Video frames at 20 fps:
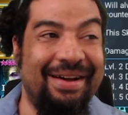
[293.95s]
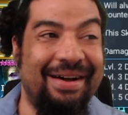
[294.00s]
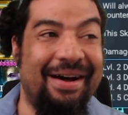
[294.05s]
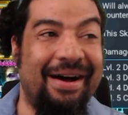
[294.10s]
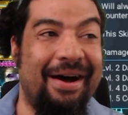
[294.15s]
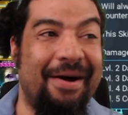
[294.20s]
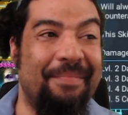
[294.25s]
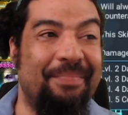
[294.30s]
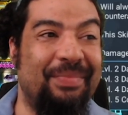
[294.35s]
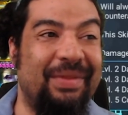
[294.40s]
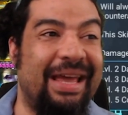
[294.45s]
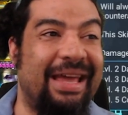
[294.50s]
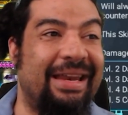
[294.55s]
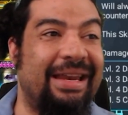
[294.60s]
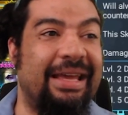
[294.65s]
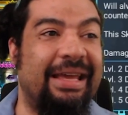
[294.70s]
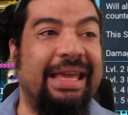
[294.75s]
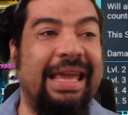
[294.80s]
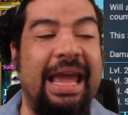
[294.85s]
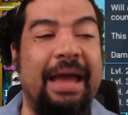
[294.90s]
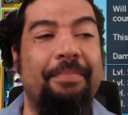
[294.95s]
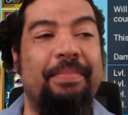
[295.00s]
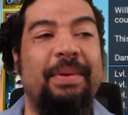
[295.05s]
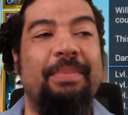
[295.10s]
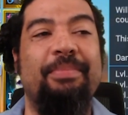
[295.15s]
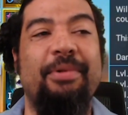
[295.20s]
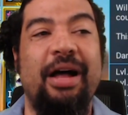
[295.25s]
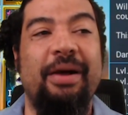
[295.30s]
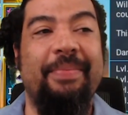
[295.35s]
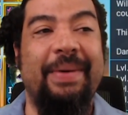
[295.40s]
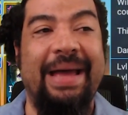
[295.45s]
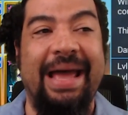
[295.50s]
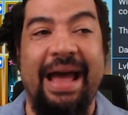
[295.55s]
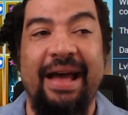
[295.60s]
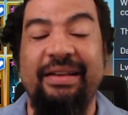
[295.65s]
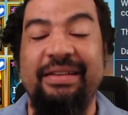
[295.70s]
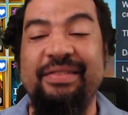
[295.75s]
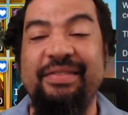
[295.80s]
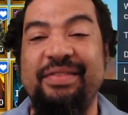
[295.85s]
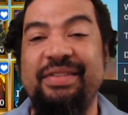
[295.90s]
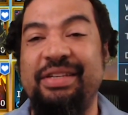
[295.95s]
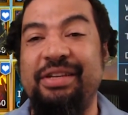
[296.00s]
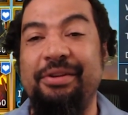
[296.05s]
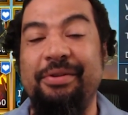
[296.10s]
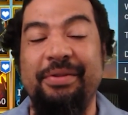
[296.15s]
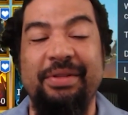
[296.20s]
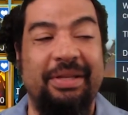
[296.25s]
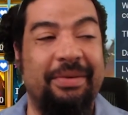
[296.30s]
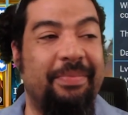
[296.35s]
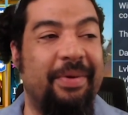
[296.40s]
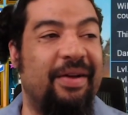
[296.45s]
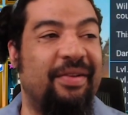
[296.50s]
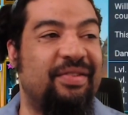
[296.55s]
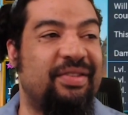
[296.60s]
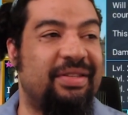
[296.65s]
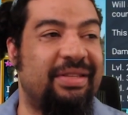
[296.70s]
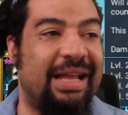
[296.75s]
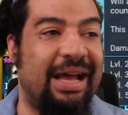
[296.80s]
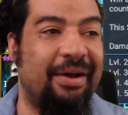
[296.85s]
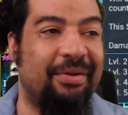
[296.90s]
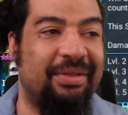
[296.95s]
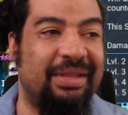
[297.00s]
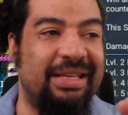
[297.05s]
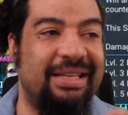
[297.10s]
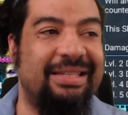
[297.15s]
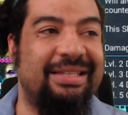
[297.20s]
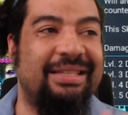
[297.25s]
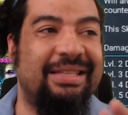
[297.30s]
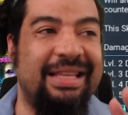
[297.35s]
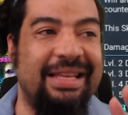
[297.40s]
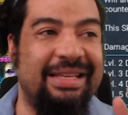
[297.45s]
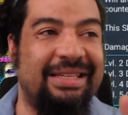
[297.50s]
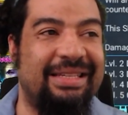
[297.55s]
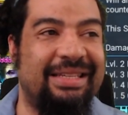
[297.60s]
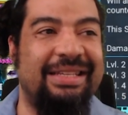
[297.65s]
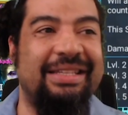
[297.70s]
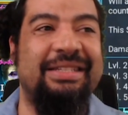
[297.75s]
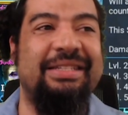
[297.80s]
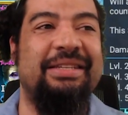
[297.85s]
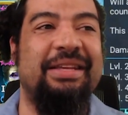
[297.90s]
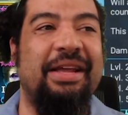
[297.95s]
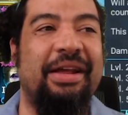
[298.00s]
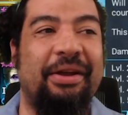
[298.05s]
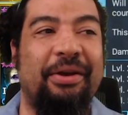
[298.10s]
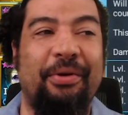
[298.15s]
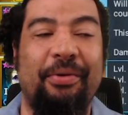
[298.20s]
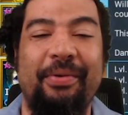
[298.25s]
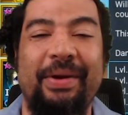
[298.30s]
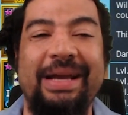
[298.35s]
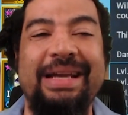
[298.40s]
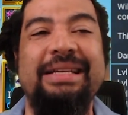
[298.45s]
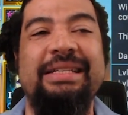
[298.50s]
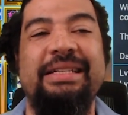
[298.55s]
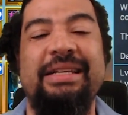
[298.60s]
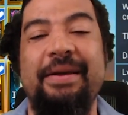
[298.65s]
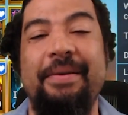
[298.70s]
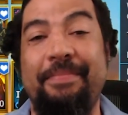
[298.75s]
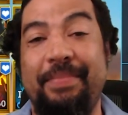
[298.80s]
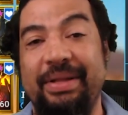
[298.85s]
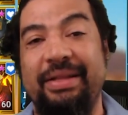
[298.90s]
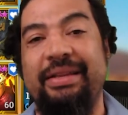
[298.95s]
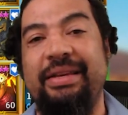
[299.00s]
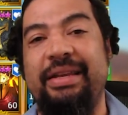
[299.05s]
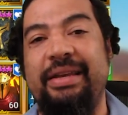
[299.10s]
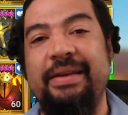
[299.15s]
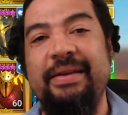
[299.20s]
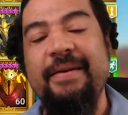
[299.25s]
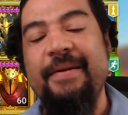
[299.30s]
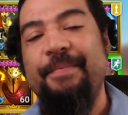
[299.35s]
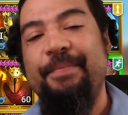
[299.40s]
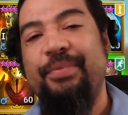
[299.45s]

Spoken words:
And it can't be blocked by active skill debuffs. Now, this is a crazy ability.